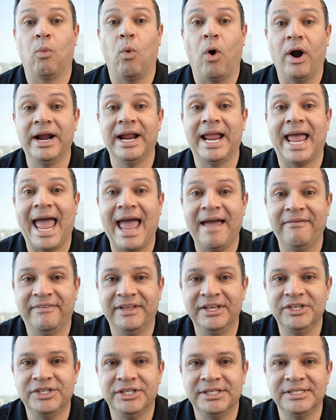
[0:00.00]

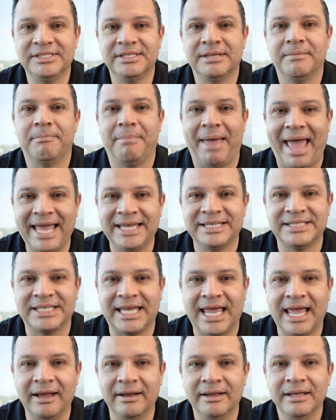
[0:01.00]
1.5 inches, band
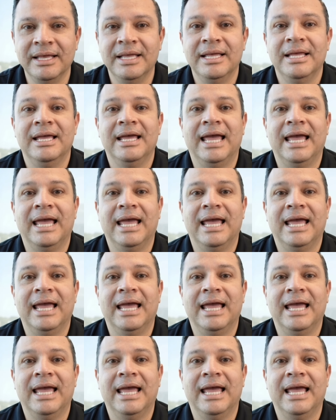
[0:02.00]
scale,